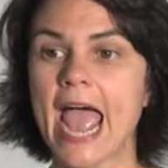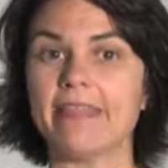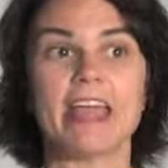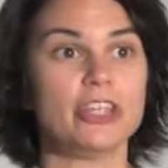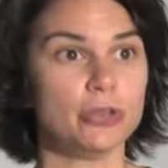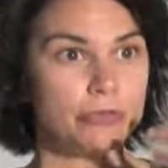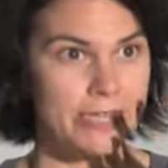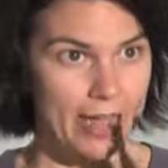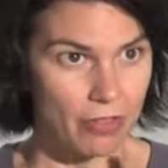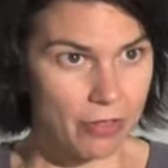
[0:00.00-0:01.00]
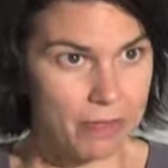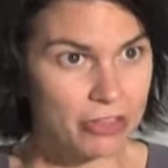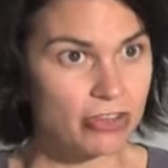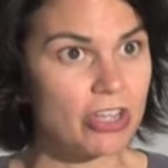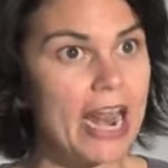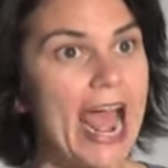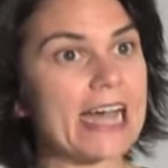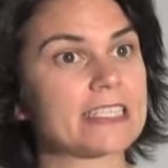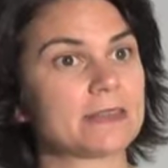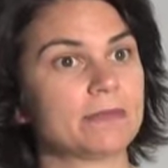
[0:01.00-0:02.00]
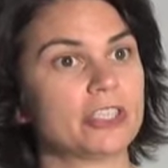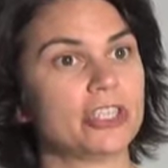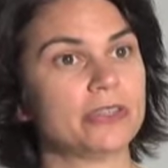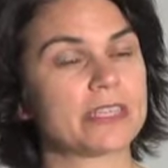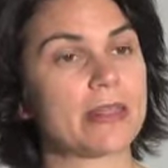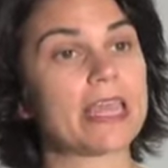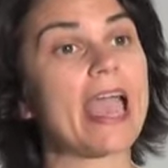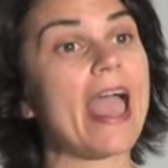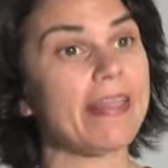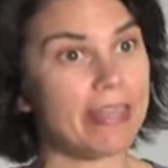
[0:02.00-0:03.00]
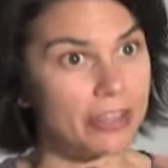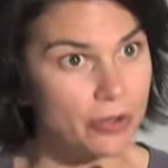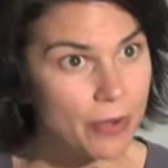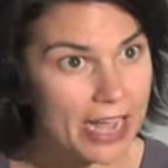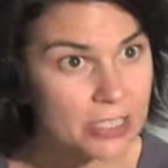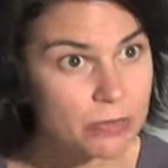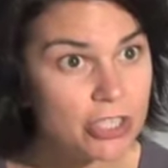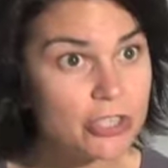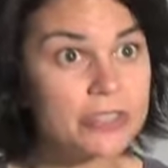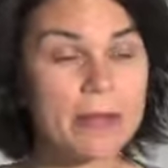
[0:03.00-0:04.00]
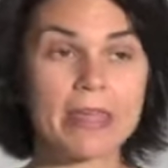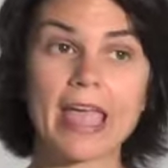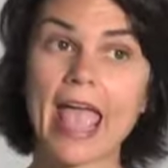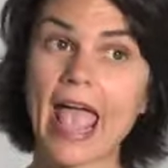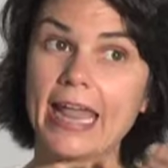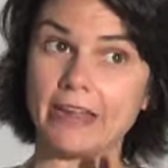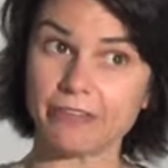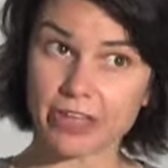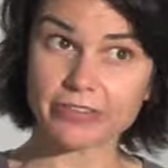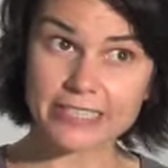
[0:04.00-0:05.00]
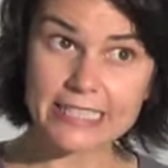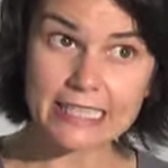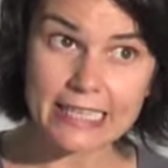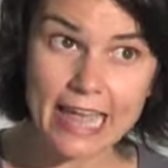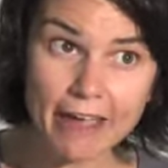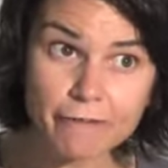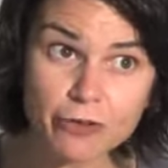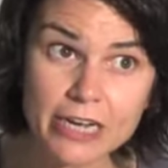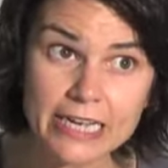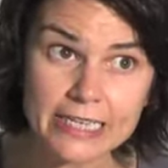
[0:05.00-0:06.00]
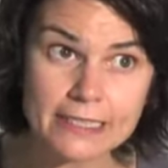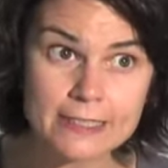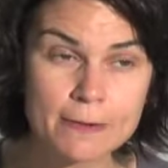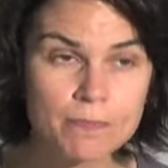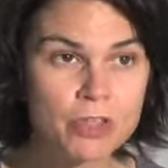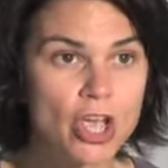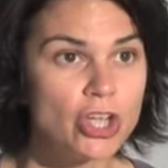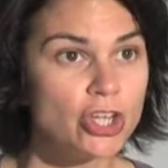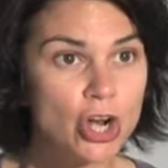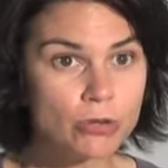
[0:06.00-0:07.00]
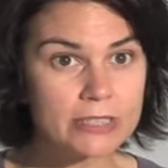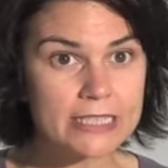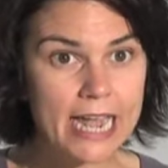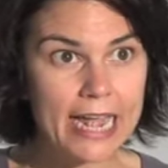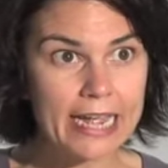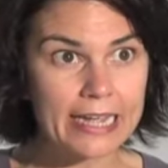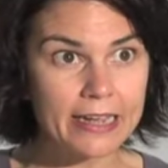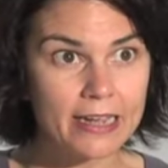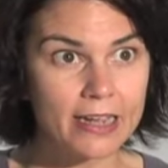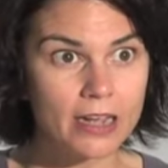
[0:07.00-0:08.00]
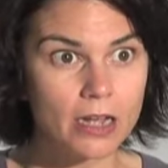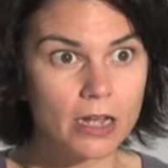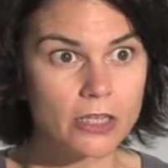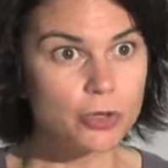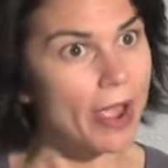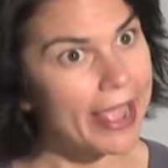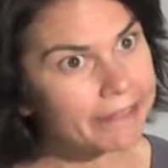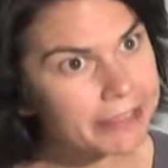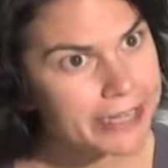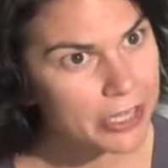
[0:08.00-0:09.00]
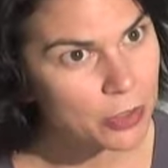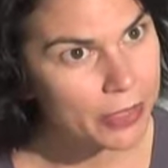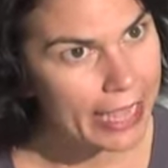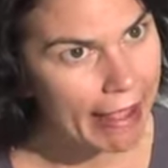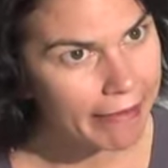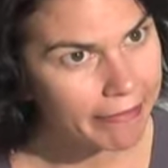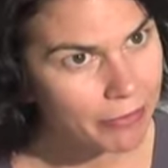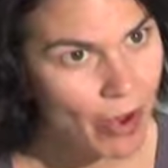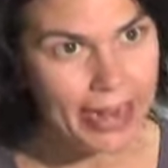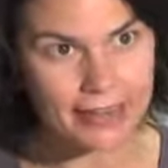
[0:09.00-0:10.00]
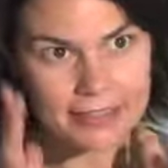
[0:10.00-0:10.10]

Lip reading: And then you tell them that you're going to ask them to do something, and then you ask them to do something. And if they're still in that freeze, you don't say, do I have to tell you again, right?